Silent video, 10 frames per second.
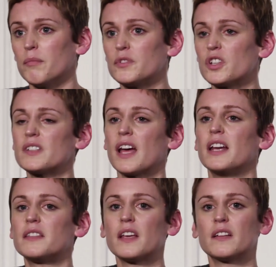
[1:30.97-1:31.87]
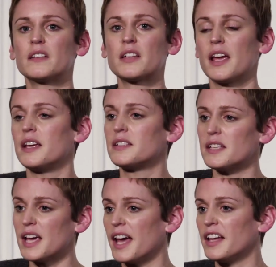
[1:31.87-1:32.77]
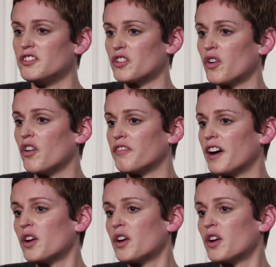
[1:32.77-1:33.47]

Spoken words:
Just anything that takes the edge off.